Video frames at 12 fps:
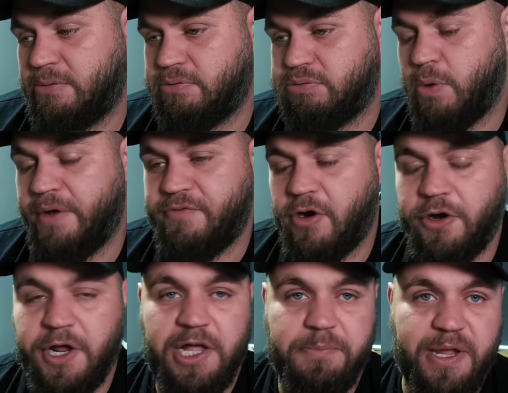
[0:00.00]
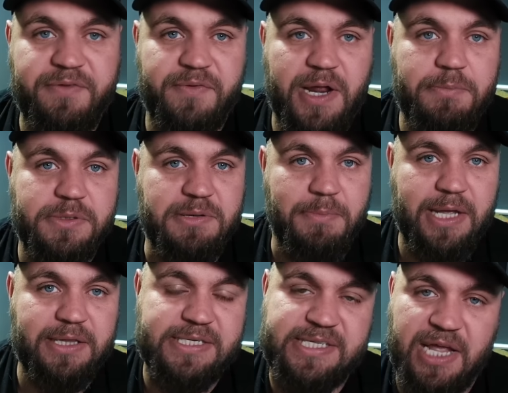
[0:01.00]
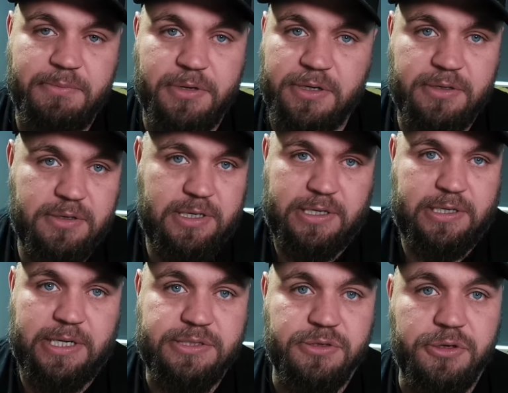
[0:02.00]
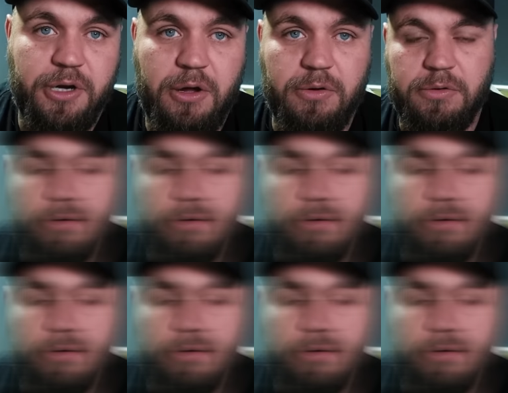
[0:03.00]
whether or not he'll be even able to make this statement is unknown.